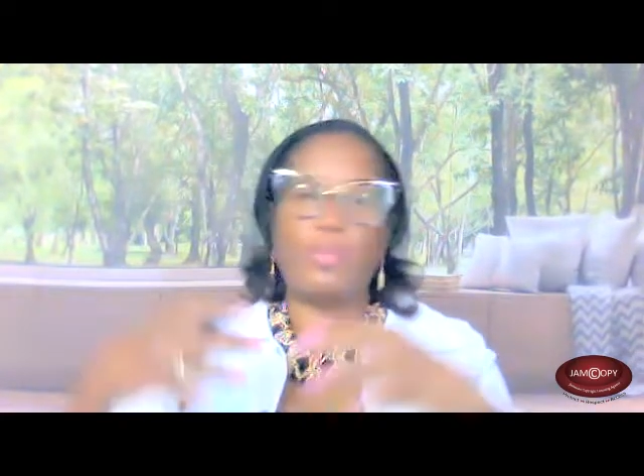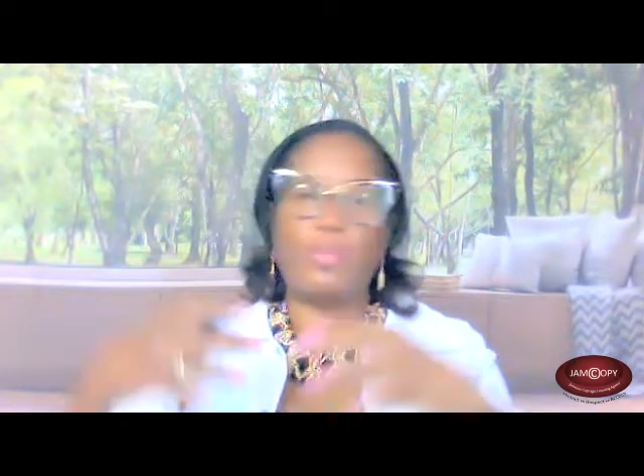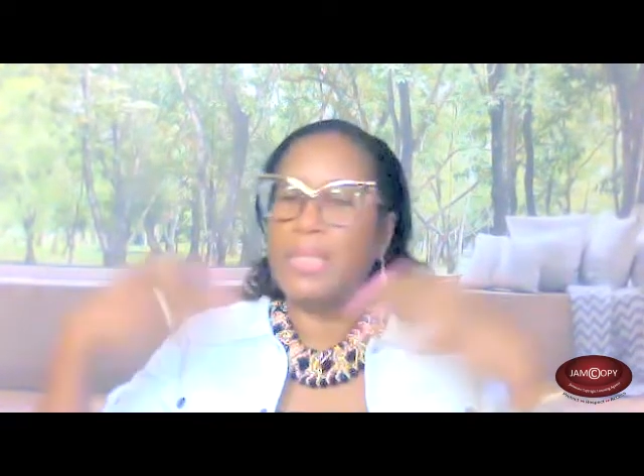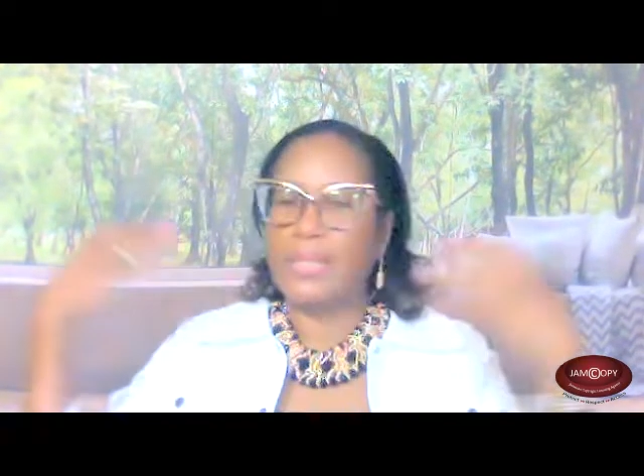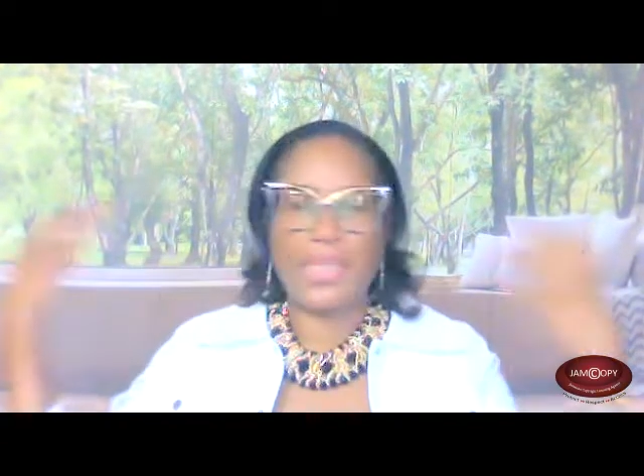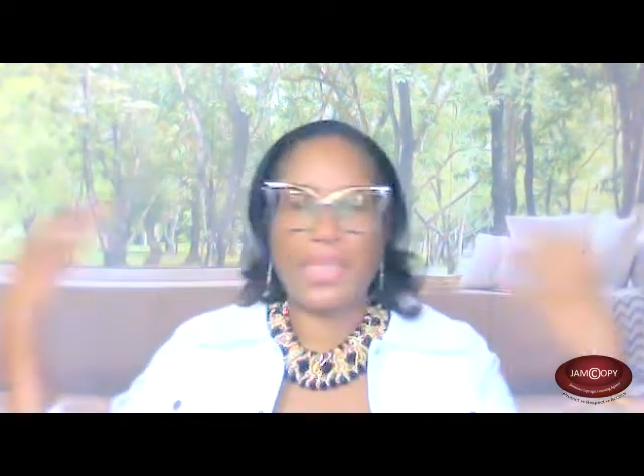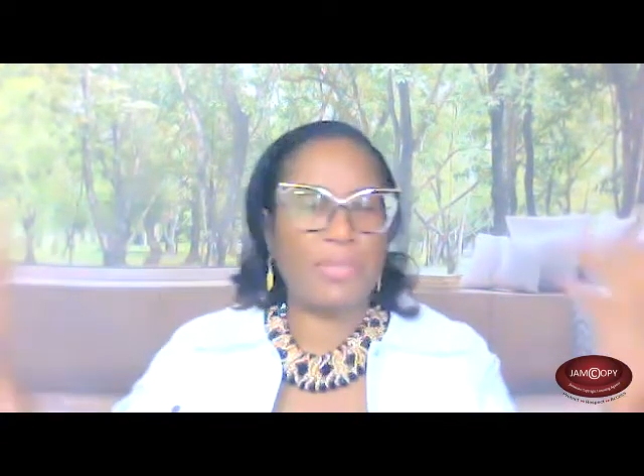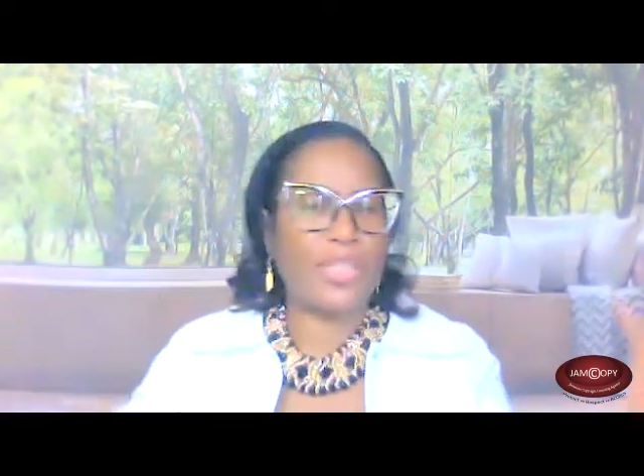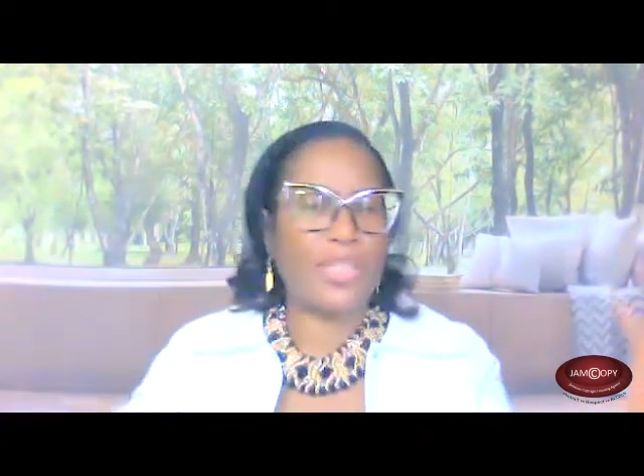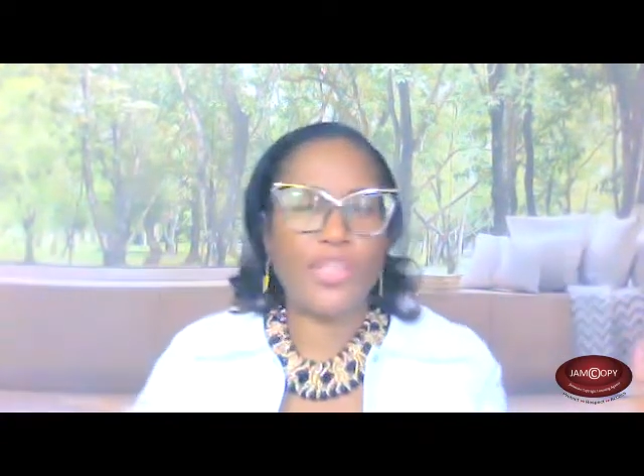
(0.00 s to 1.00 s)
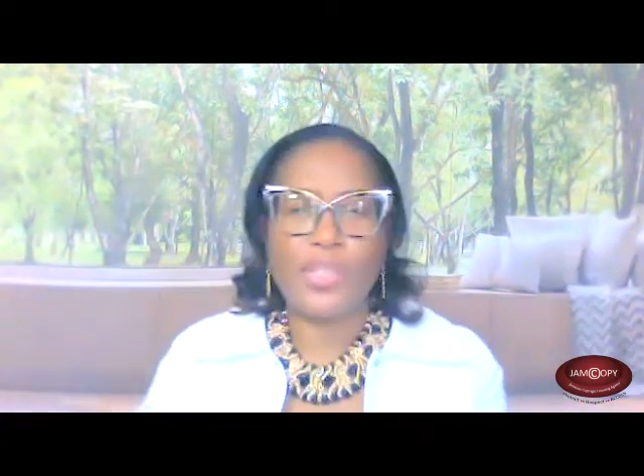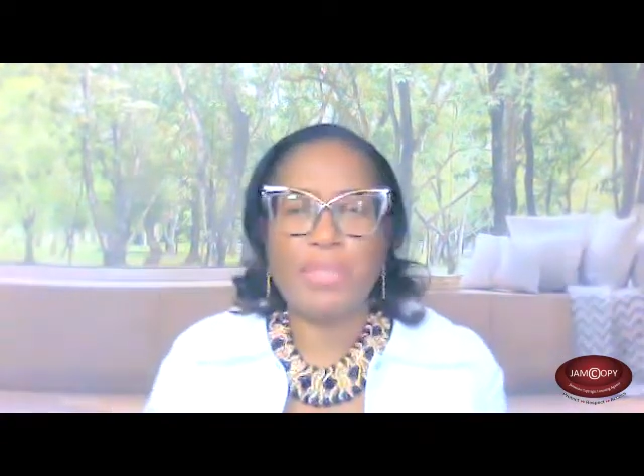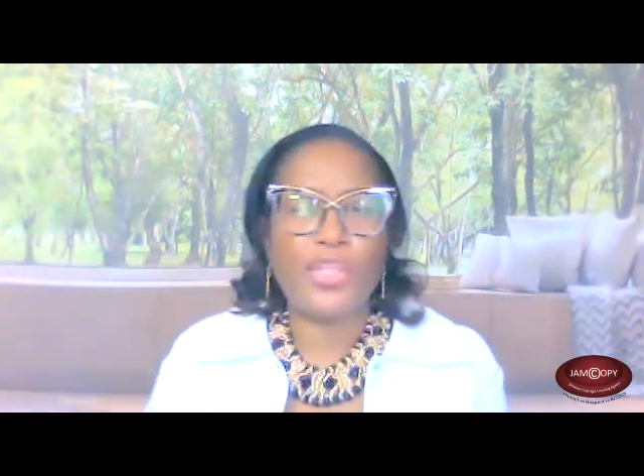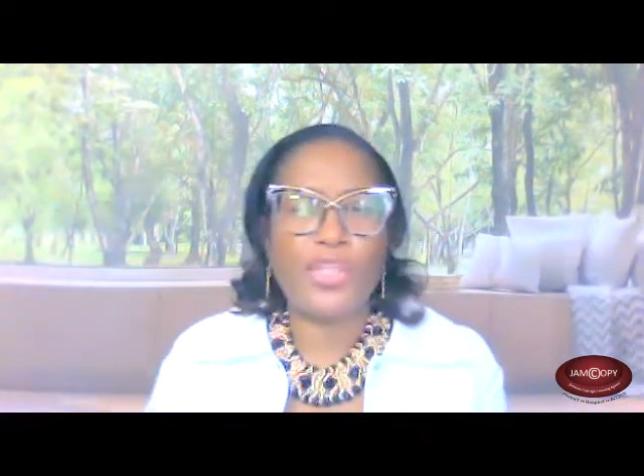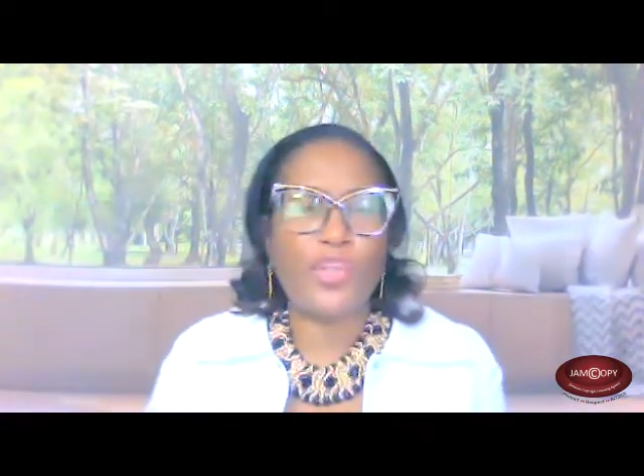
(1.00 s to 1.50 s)
I mean, there
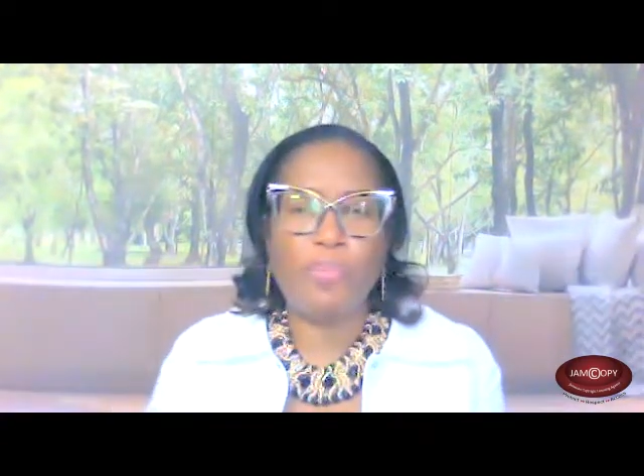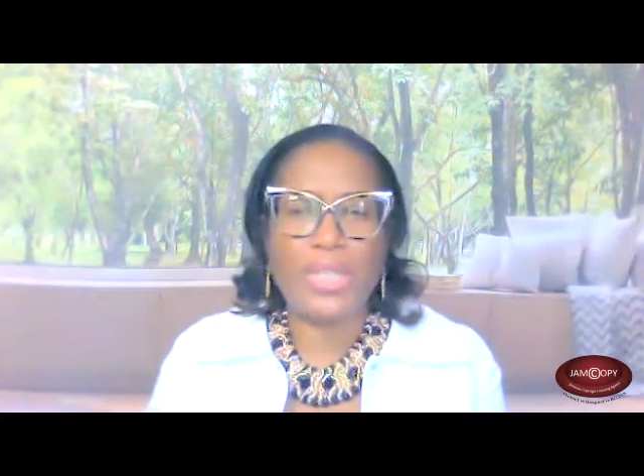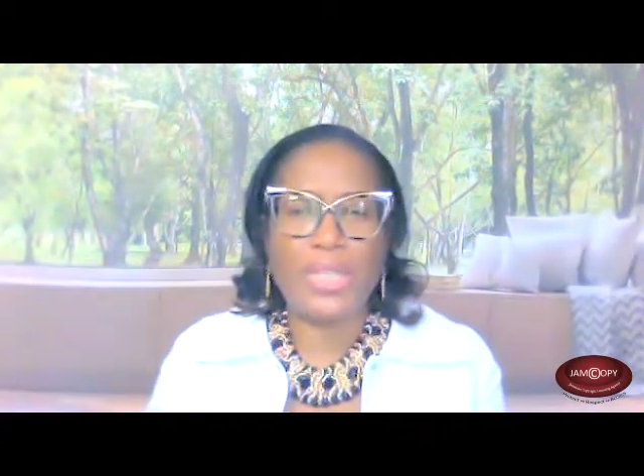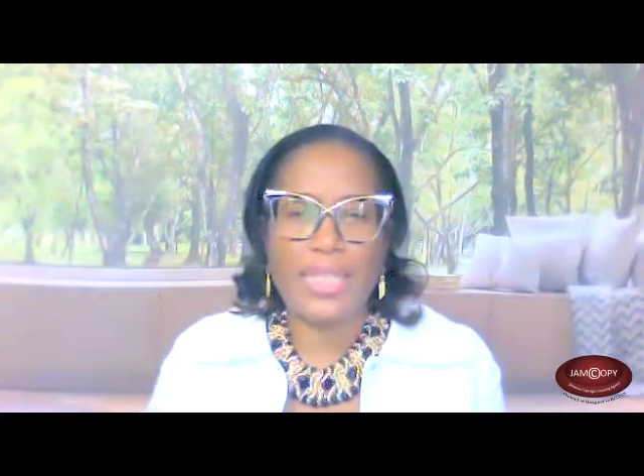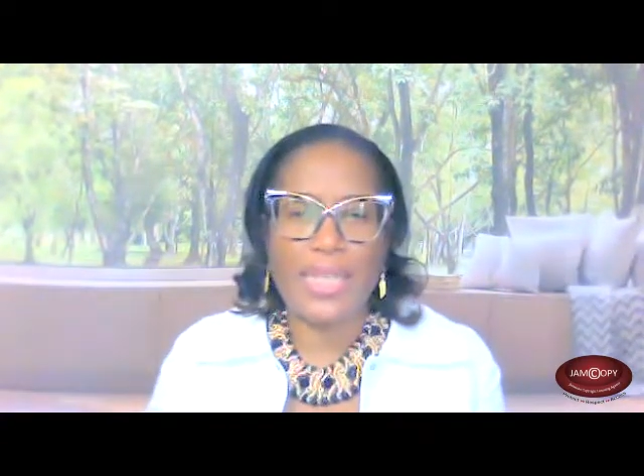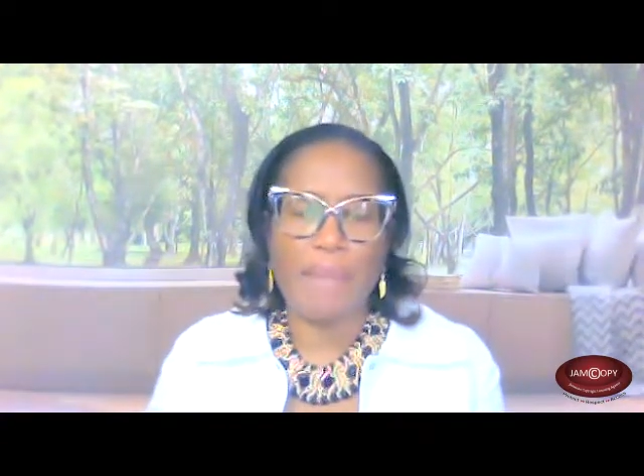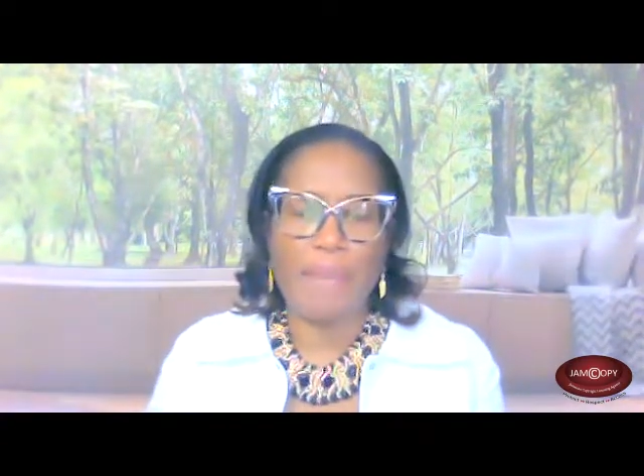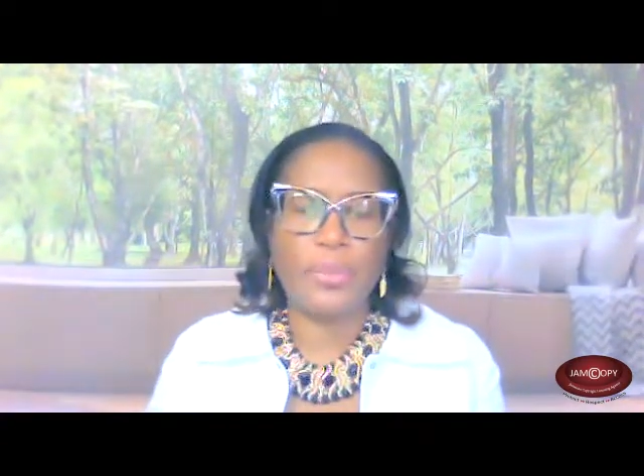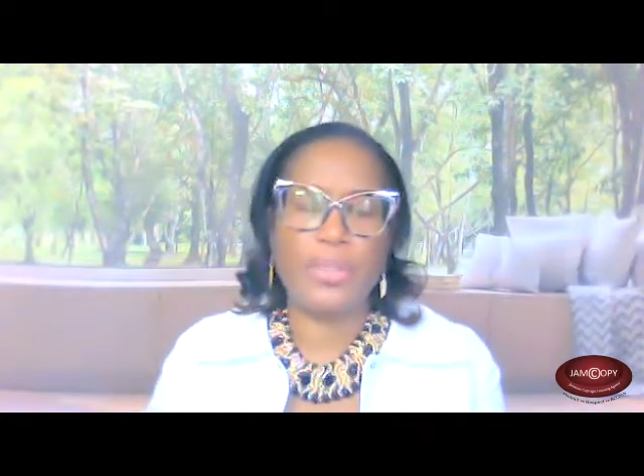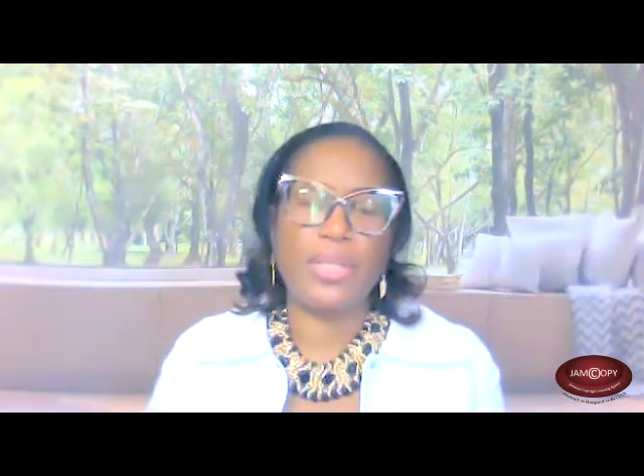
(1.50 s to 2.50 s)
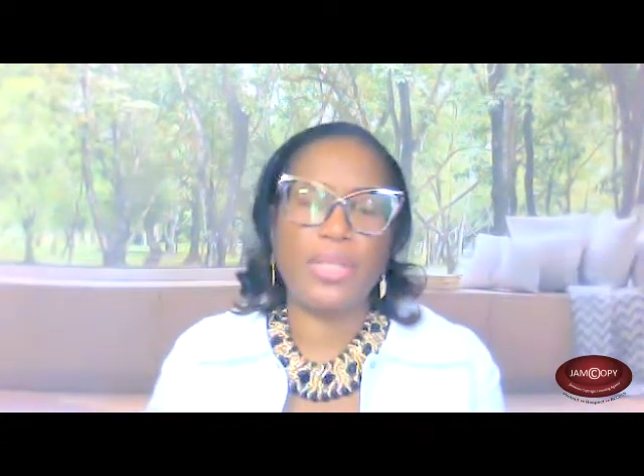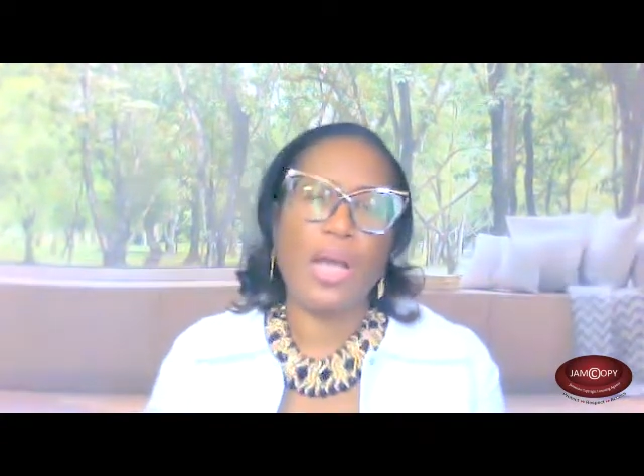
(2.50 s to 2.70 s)
was so much that has happened.